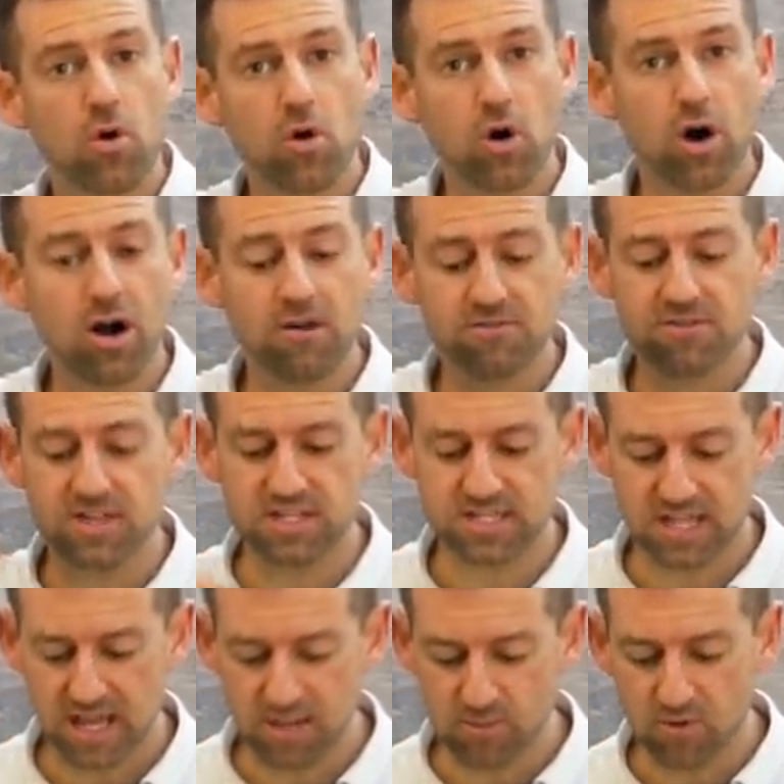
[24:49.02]
off the
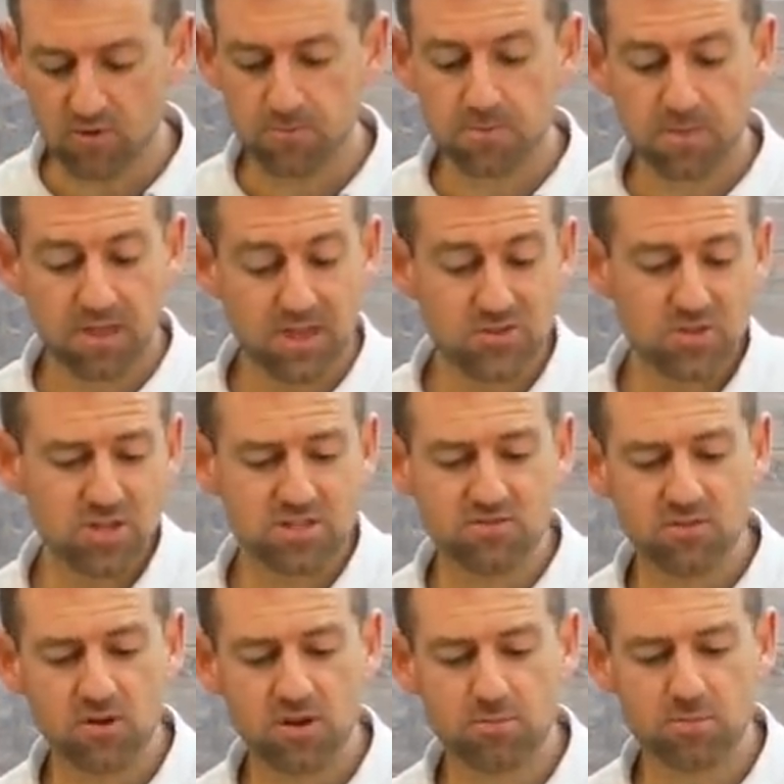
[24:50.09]
table. Okay, so that's
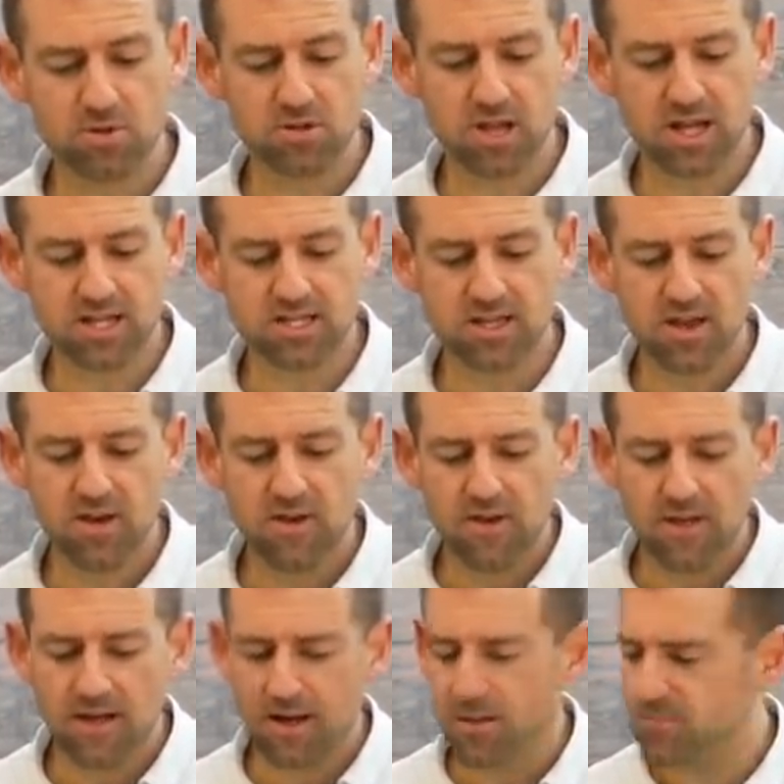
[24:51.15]
very polite.
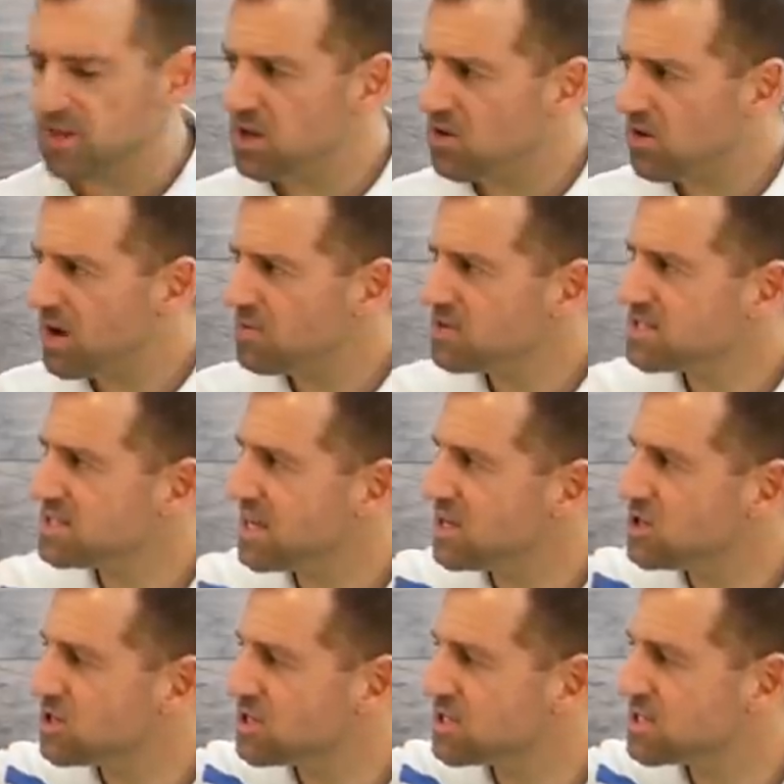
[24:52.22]
Um, you know, I would say
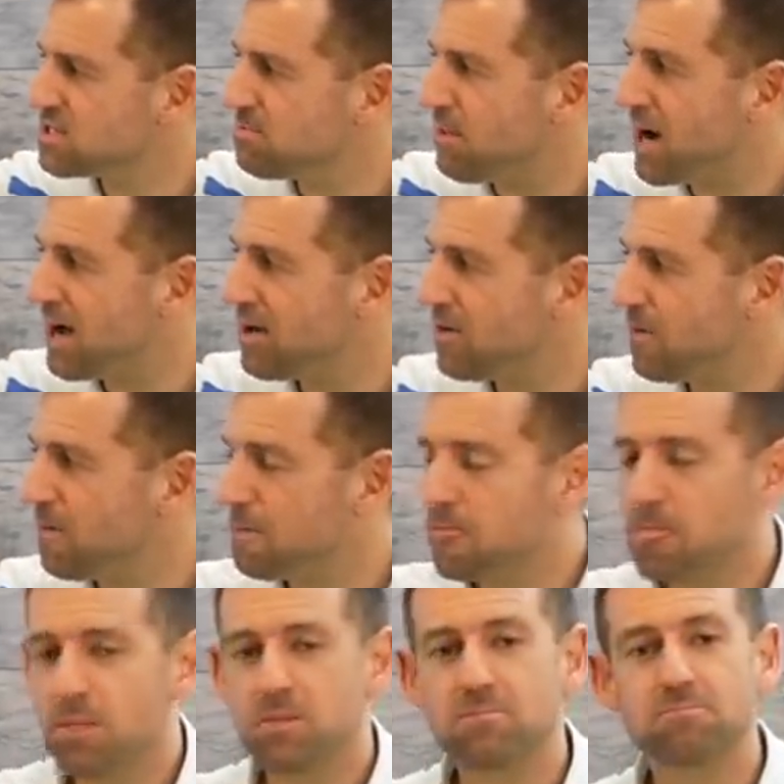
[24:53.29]
just
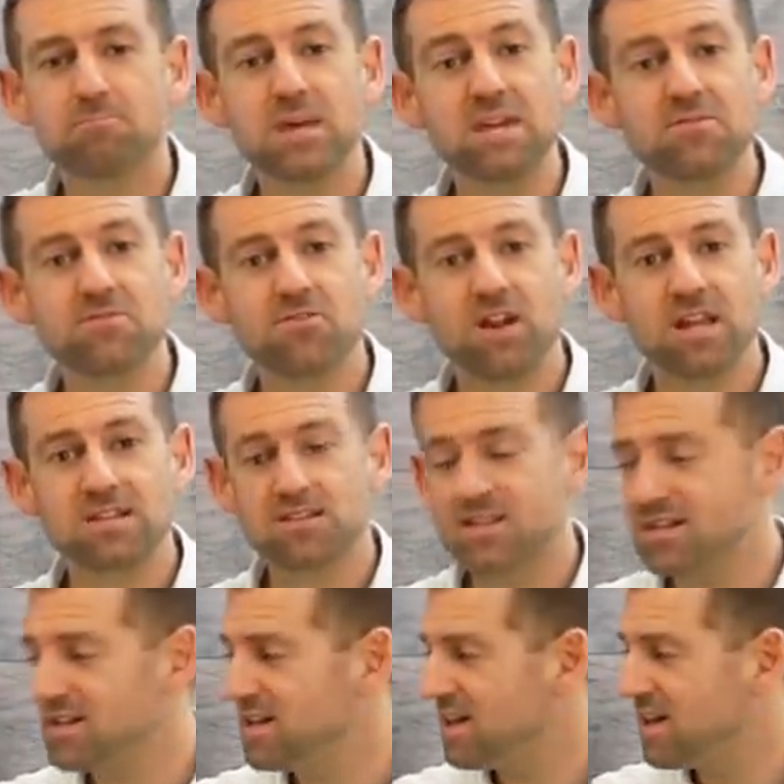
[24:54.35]
smile, be
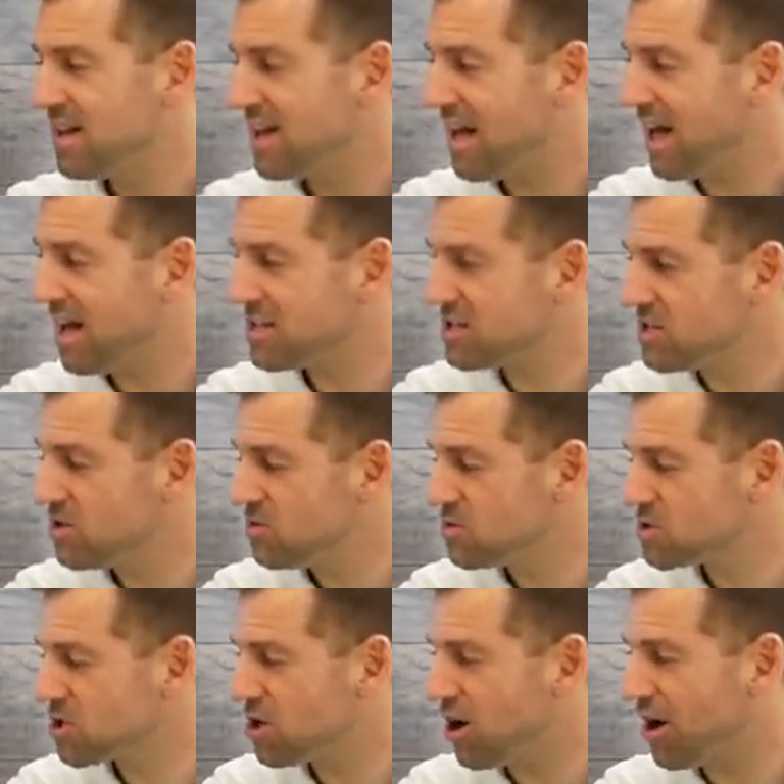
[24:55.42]
friendly, and
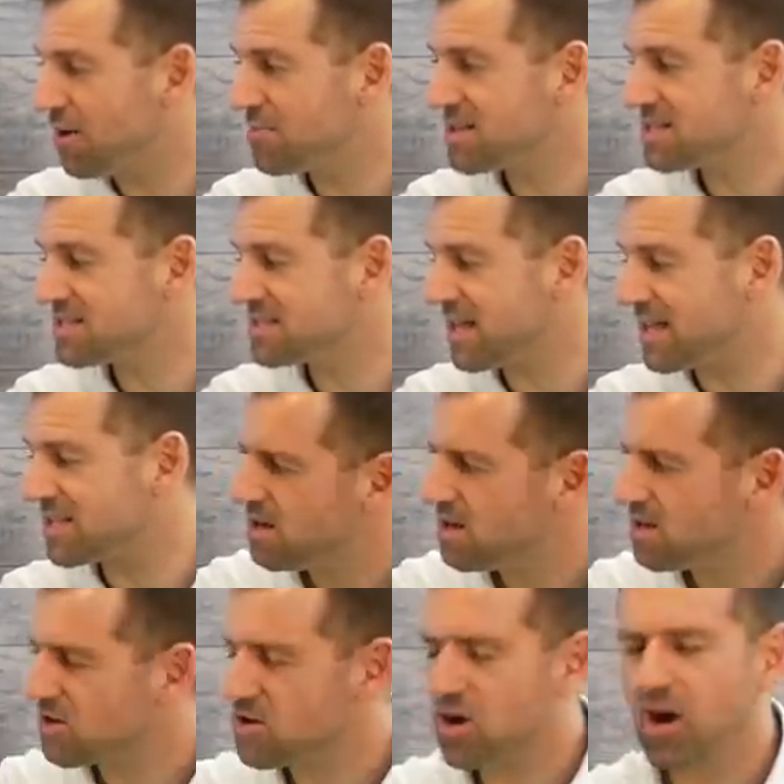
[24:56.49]
use common sense.
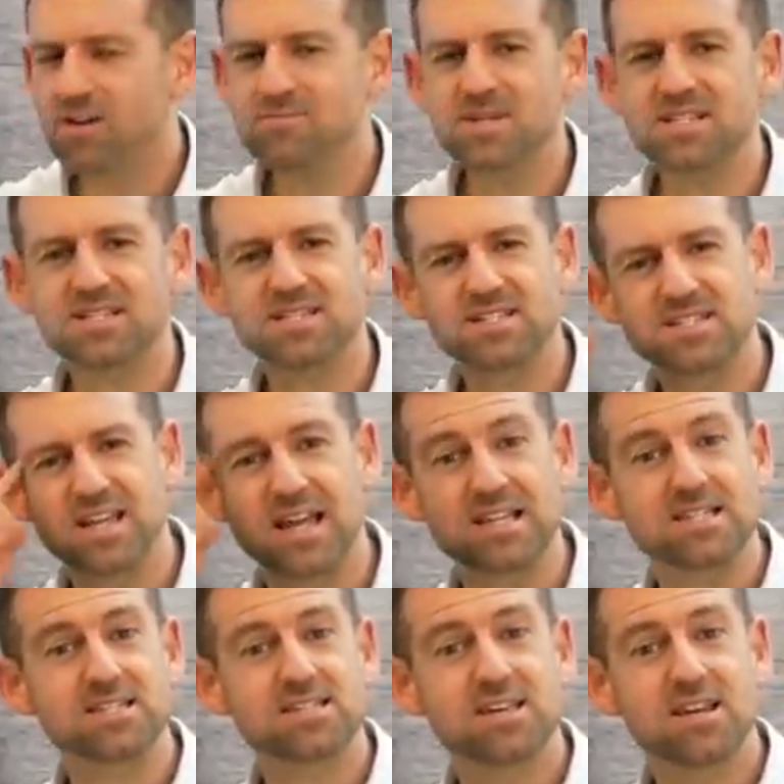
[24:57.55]
Common
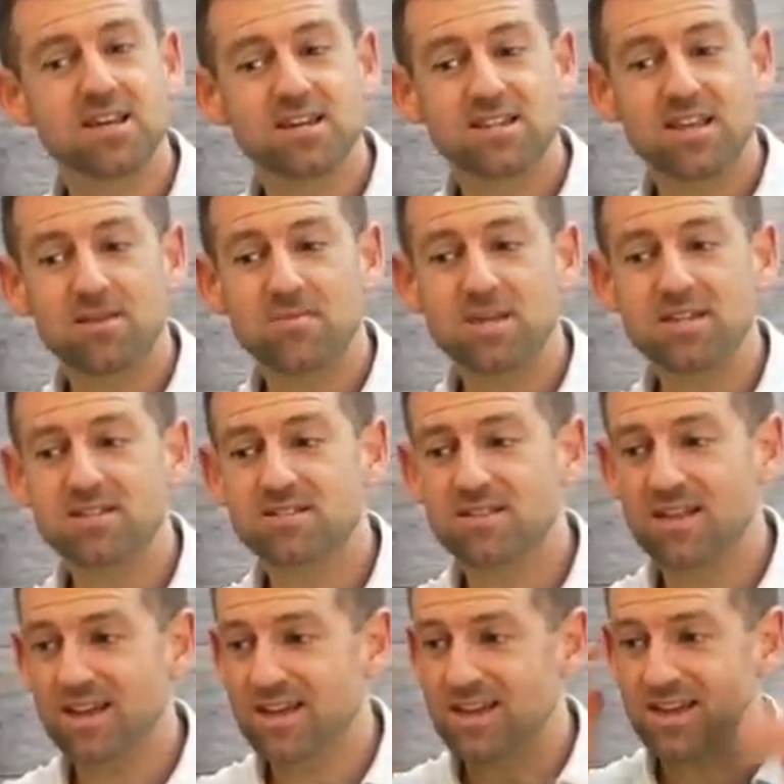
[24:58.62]
sense. That means
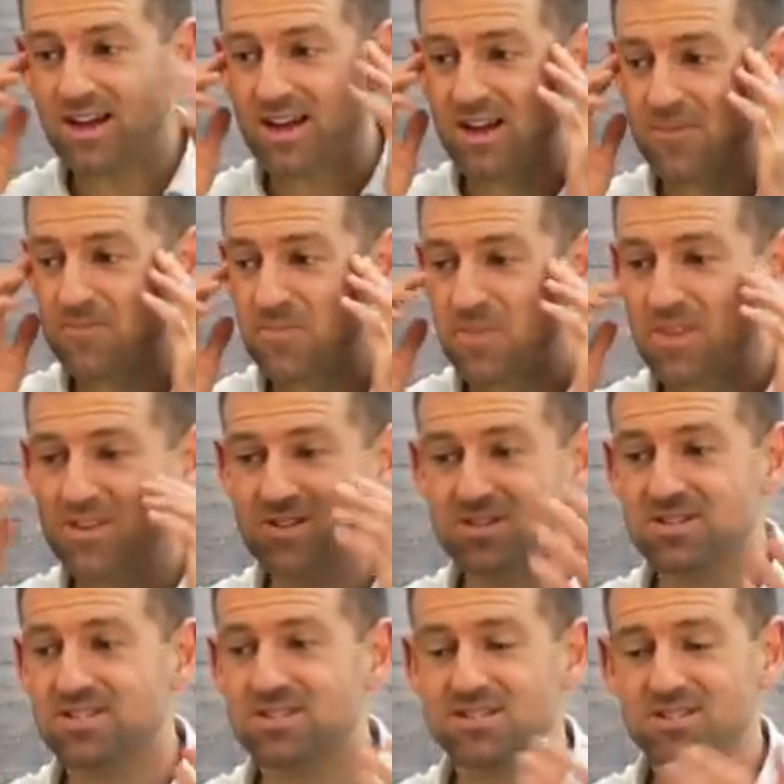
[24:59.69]
like uh,
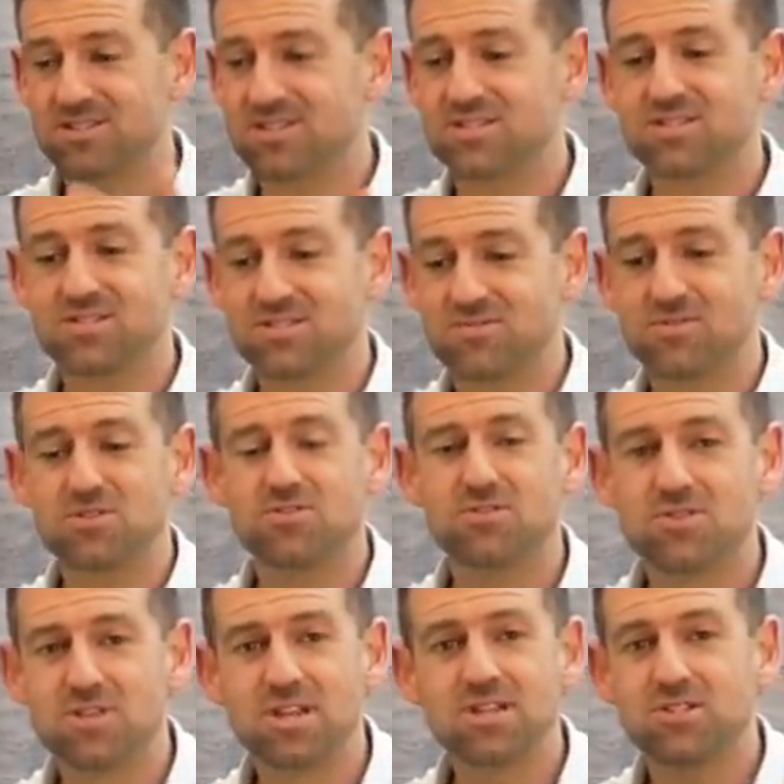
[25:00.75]
just just
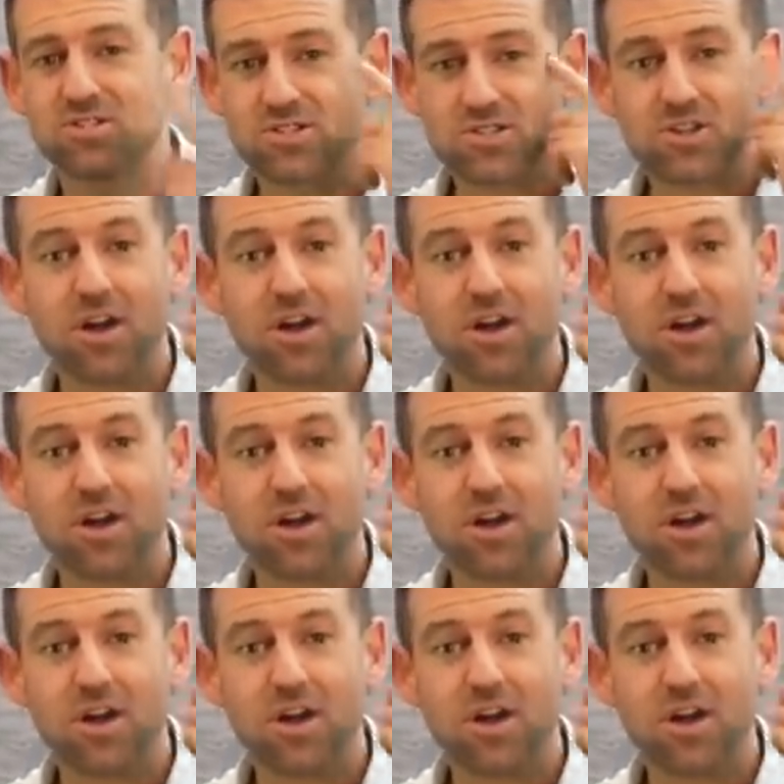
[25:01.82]
it's just